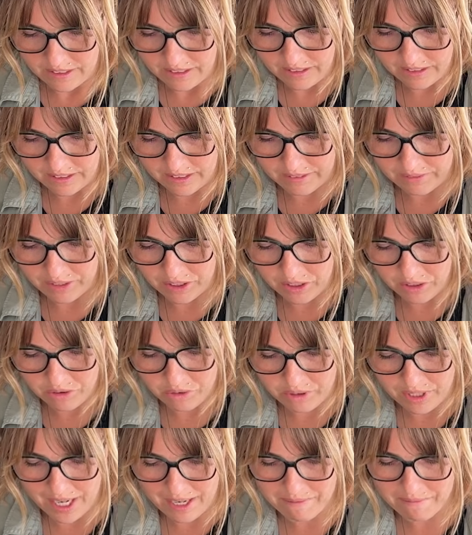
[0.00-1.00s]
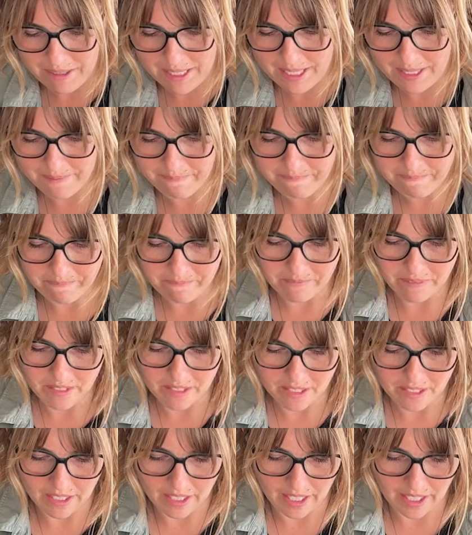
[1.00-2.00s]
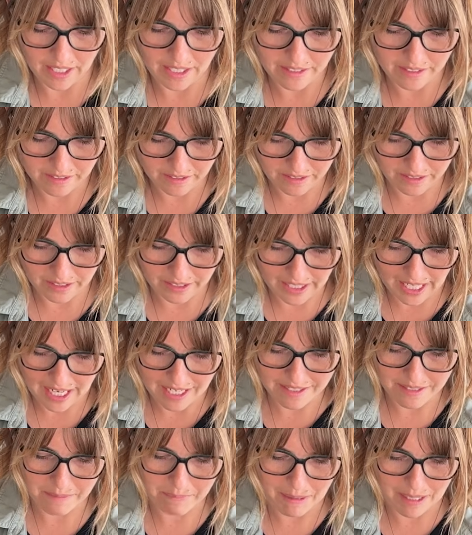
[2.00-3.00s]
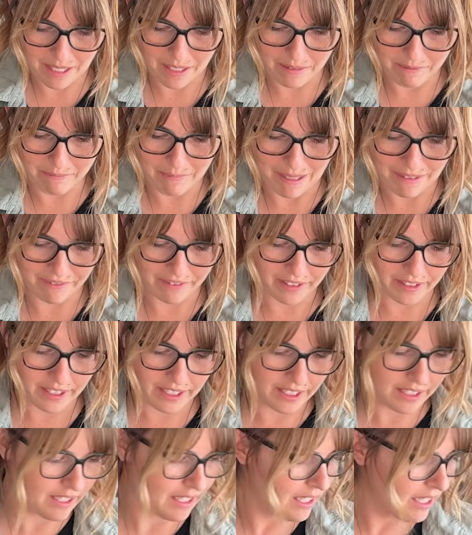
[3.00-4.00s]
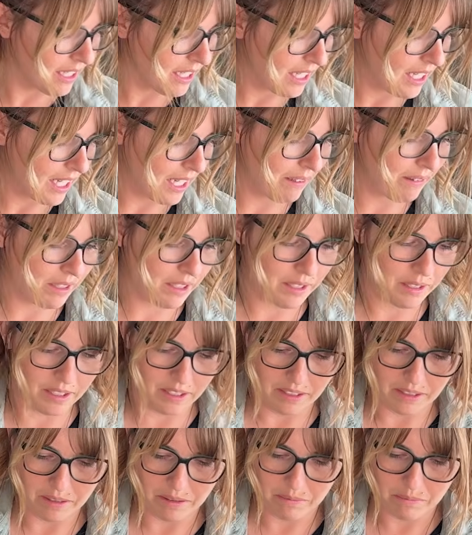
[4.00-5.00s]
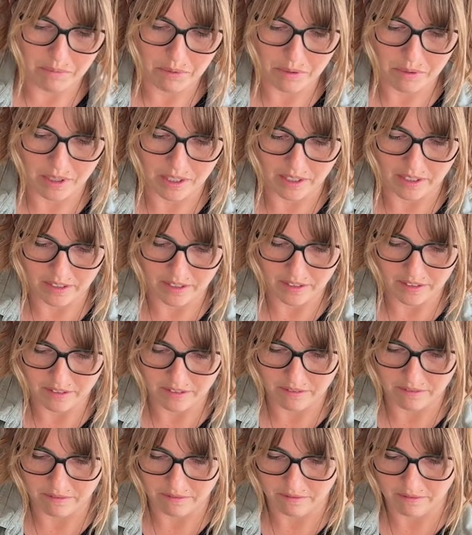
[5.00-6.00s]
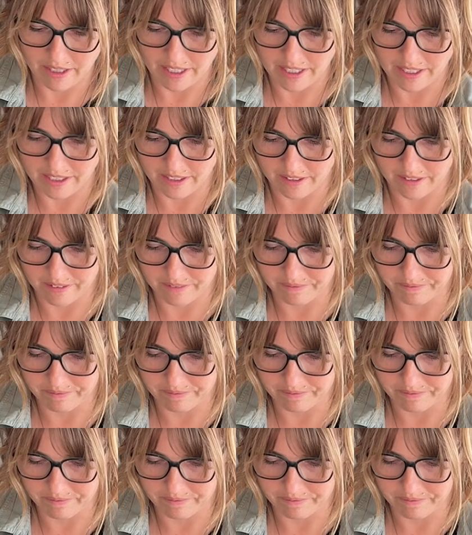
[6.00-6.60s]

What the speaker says: I'm gonna go that way. And the last bit of my filling, I'm gonna pour right here.